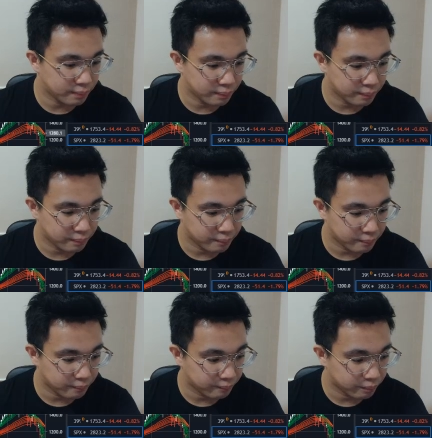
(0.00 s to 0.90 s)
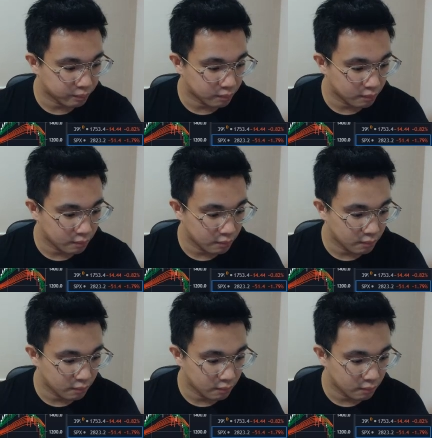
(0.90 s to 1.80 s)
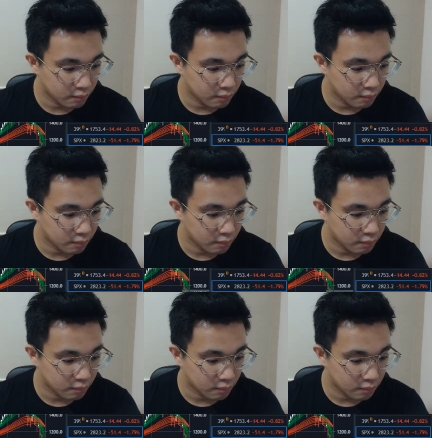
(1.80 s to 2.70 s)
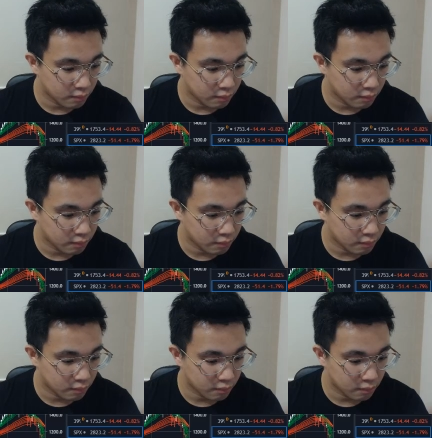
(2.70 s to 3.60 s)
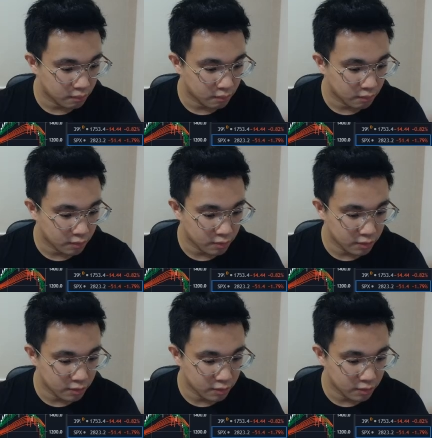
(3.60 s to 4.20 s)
[no speech]